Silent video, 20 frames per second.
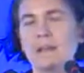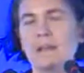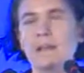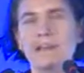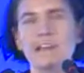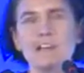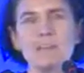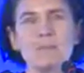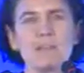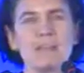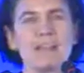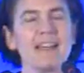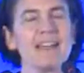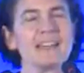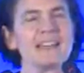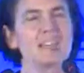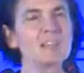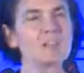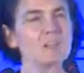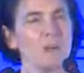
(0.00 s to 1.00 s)

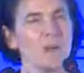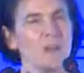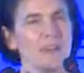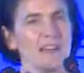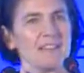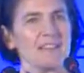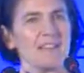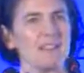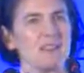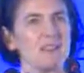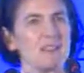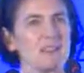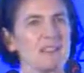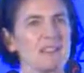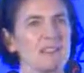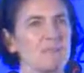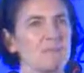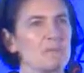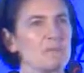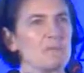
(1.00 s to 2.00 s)
At SMART, at the
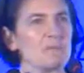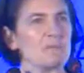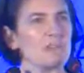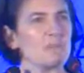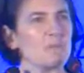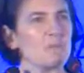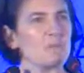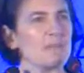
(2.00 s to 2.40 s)
University of Michigan,